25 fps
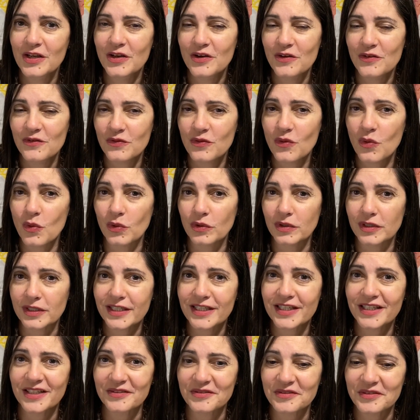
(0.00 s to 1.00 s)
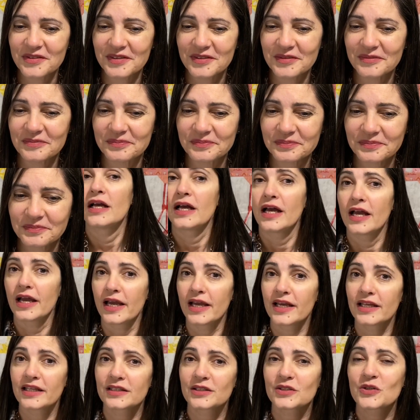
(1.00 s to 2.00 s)
for gifts.
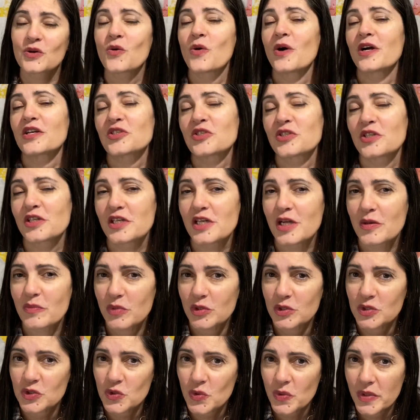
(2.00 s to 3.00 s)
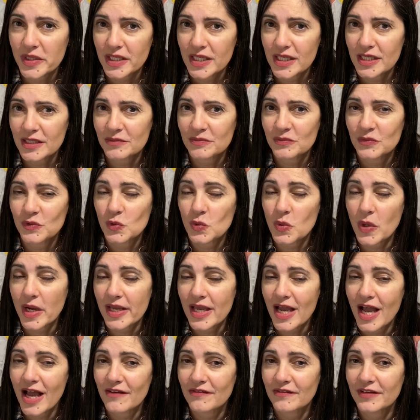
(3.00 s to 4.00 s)
And question number 20, do I
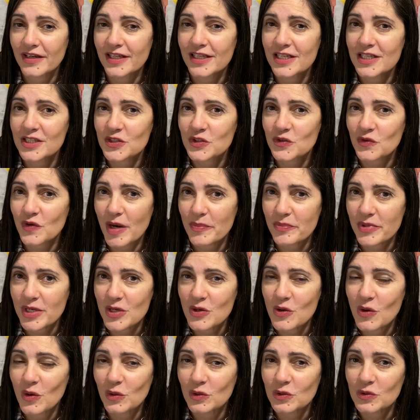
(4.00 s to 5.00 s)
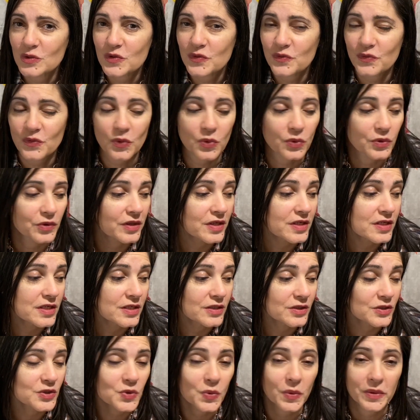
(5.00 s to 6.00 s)
have any scrappy goals for the year
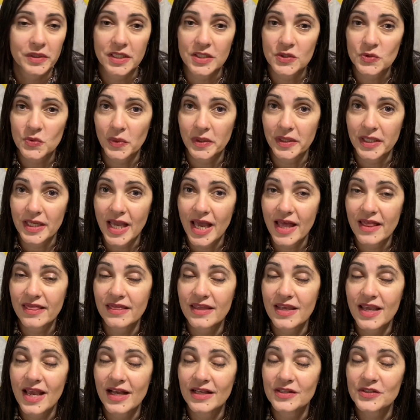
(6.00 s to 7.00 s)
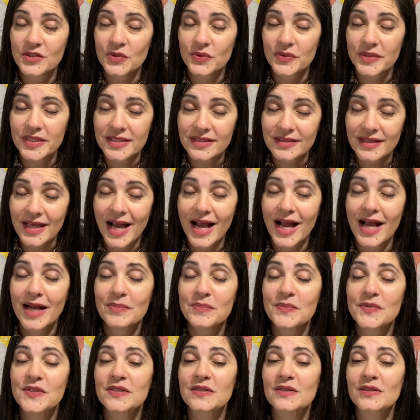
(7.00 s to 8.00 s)
2020? And the answer is
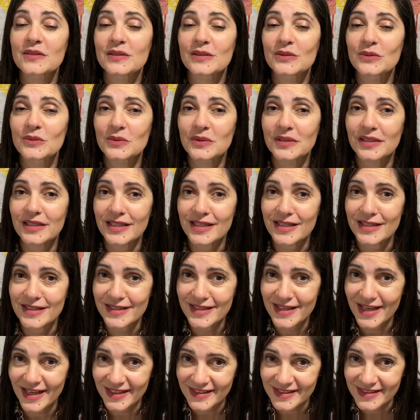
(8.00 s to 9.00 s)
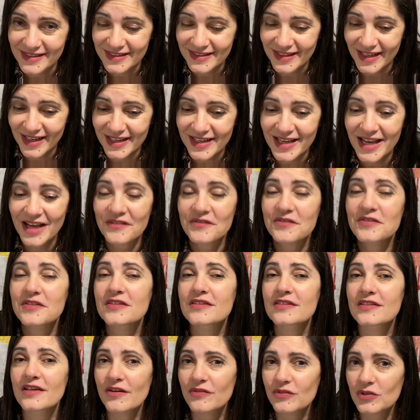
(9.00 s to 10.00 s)
absolutely yes. I have
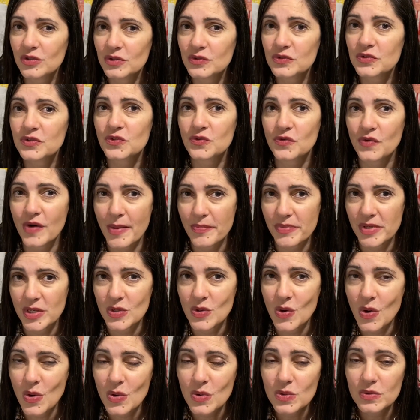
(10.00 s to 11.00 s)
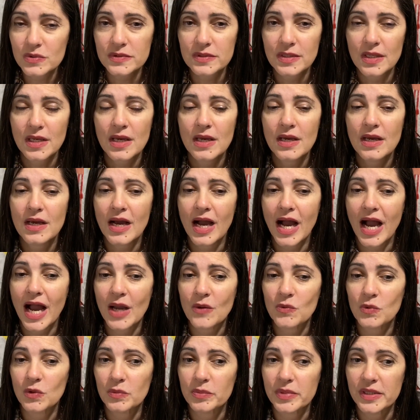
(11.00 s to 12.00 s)
several scrappy goals. I
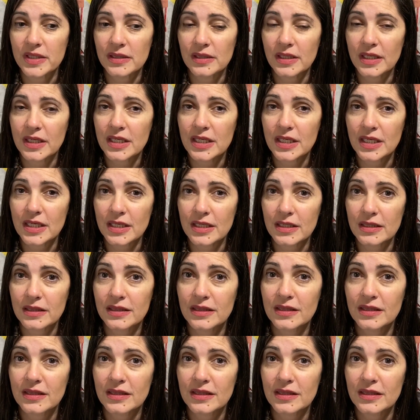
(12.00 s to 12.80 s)
will be linking